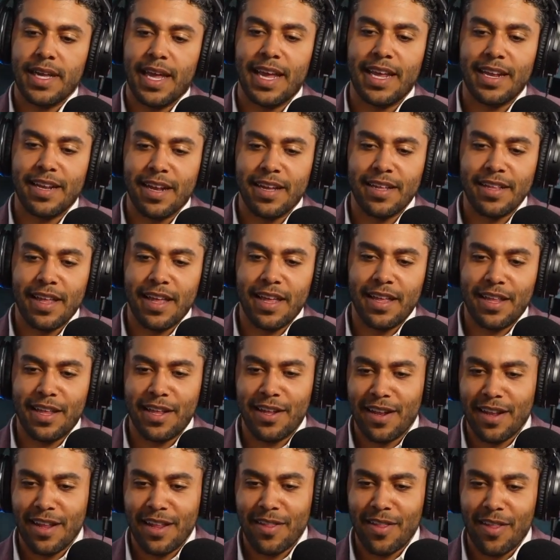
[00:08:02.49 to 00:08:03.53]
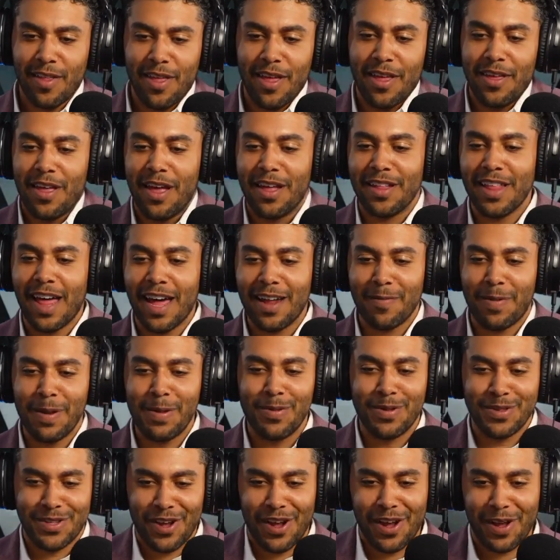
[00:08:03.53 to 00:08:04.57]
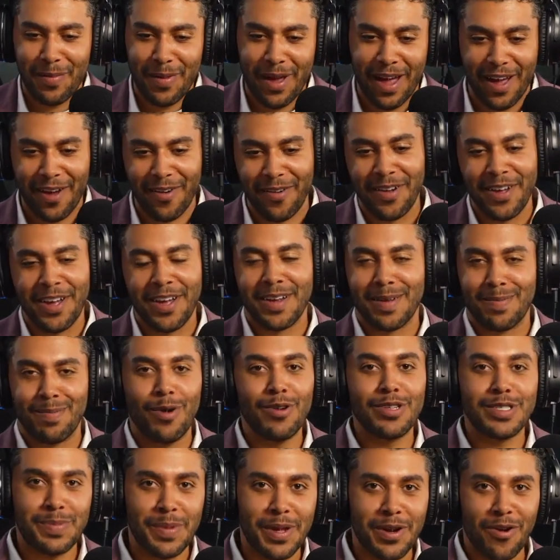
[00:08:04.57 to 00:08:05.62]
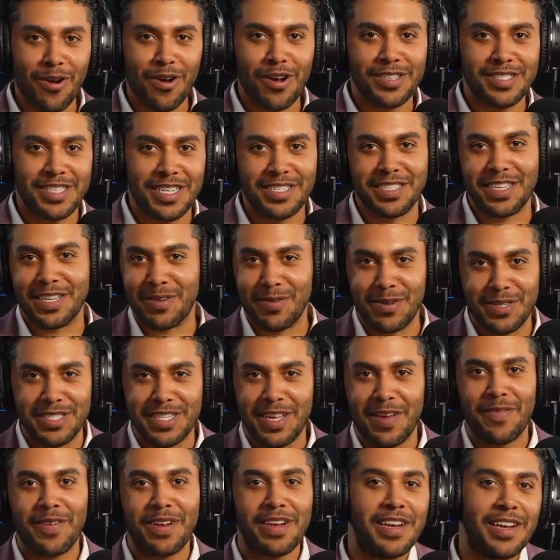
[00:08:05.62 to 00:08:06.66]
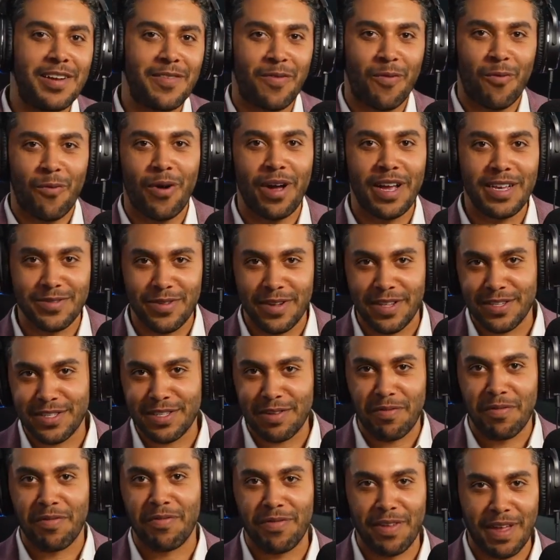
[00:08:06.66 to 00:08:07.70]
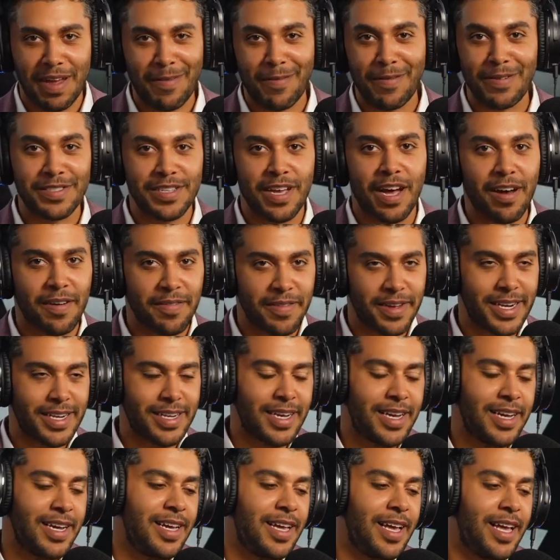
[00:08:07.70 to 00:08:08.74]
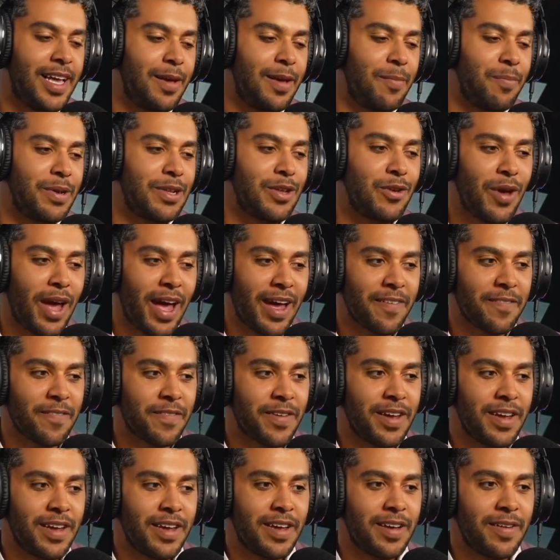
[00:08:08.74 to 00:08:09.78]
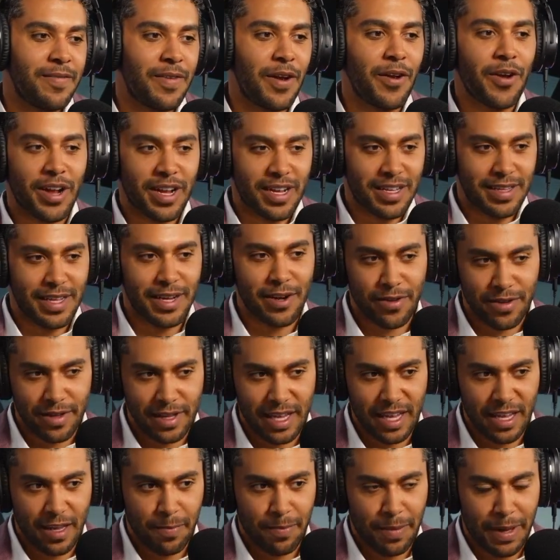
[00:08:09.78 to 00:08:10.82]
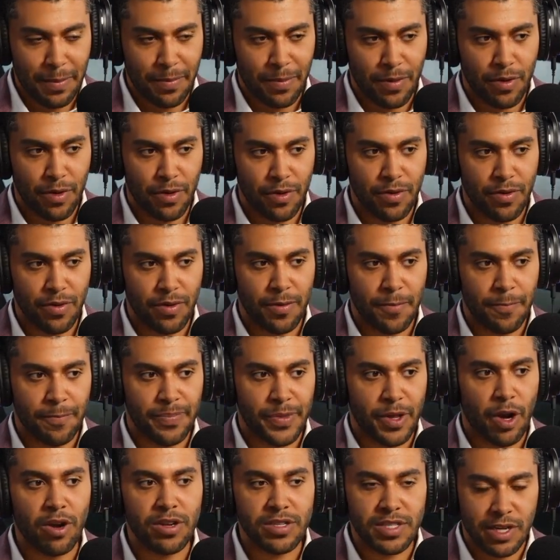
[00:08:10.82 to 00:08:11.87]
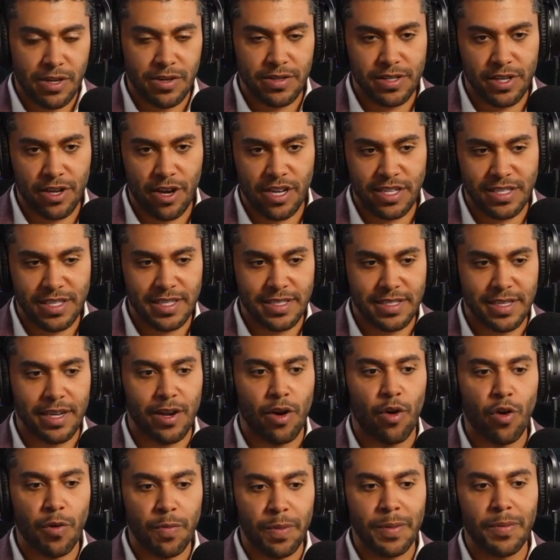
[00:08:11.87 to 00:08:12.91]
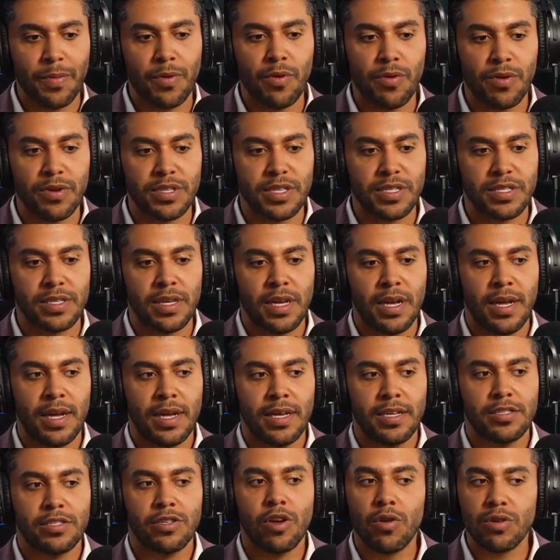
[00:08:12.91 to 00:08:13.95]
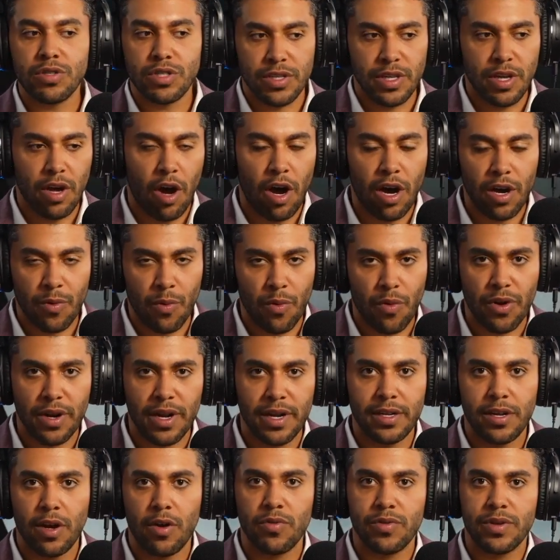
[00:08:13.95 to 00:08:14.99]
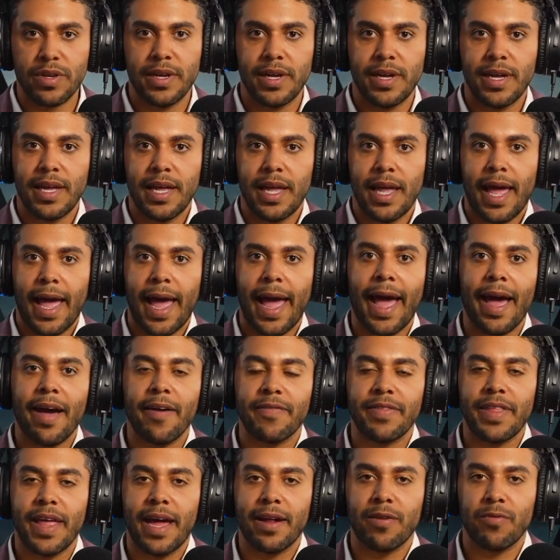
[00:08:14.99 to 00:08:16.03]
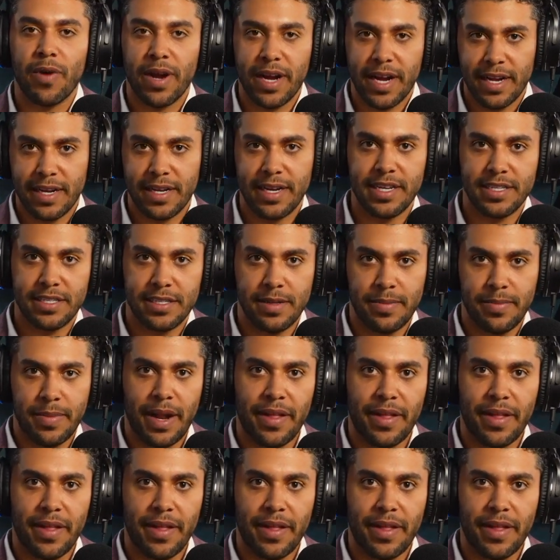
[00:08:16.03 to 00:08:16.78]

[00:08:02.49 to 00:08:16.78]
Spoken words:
And a lot of people talk about how most men are autistic. We just have it in different ways, right? There's different flavors of it. But you have very clearly people who are seriously autistic or people who are just socially awkward and don't have that recognition.